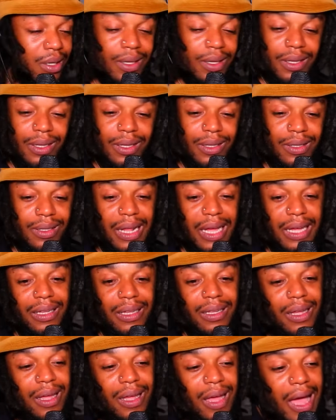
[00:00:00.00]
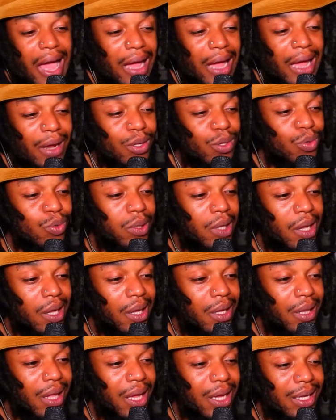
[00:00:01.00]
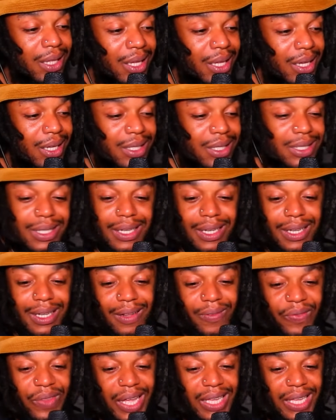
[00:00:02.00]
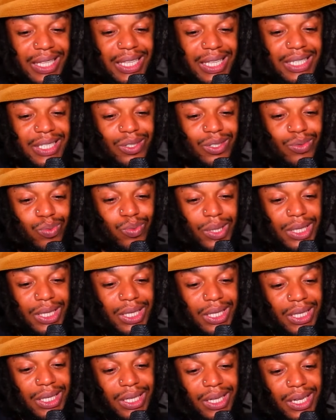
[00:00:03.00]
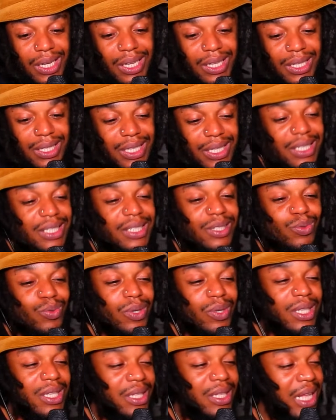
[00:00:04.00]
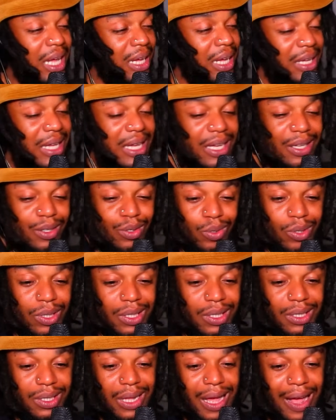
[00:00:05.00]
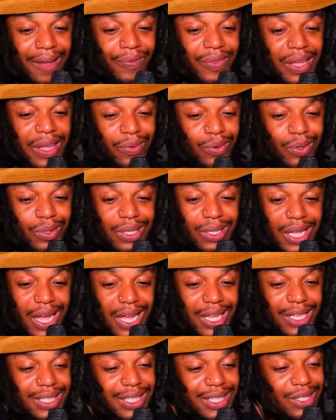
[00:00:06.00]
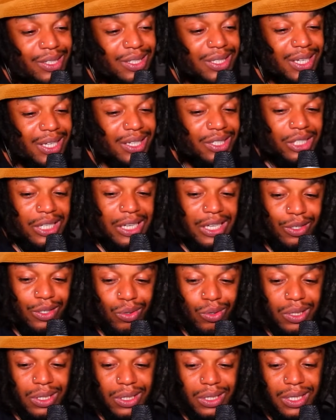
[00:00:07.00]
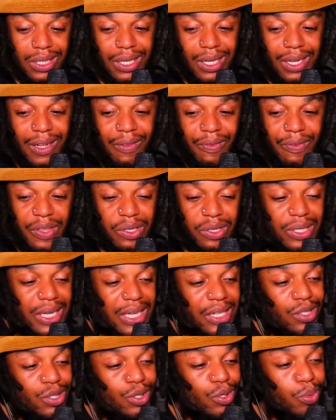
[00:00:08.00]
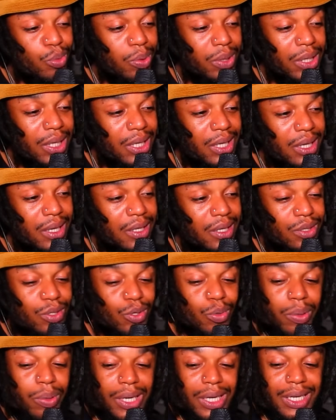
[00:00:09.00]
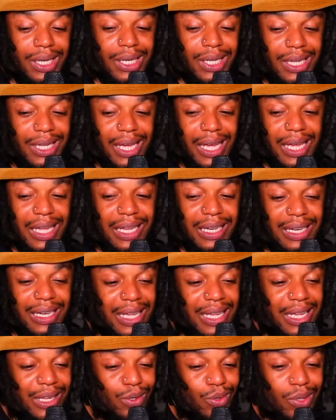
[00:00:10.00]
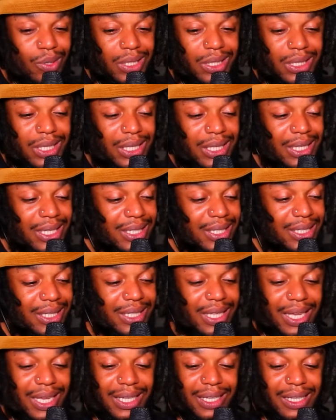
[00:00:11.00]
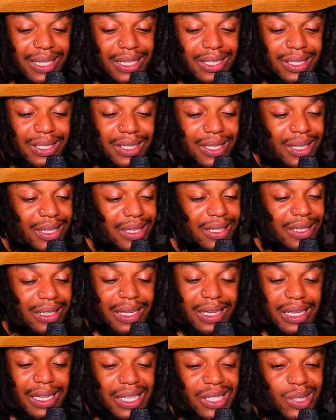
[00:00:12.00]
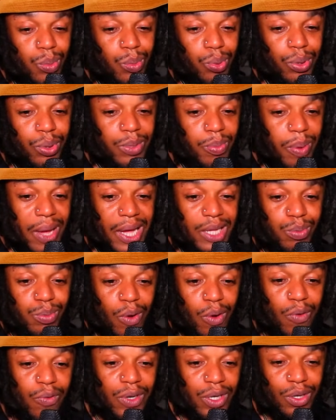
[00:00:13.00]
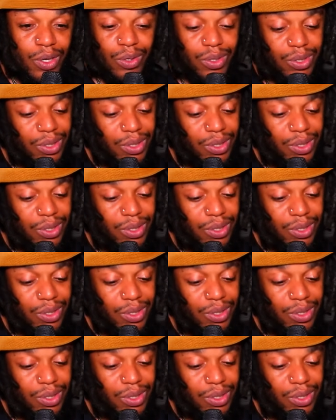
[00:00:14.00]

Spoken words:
Like, how do you think like this? Like, this is really like ignorant. I've never, like, there's such ignorance. There's like stupidity and ignorance, and this is like it's a bridge past both of those.